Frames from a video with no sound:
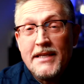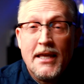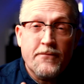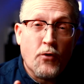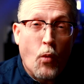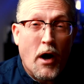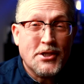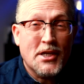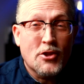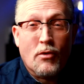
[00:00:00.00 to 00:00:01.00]
again for
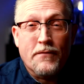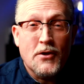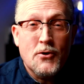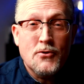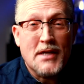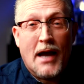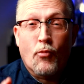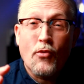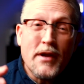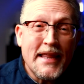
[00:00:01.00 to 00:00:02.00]
watching the reviews. I'm
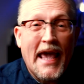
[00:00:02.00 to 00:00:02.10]
really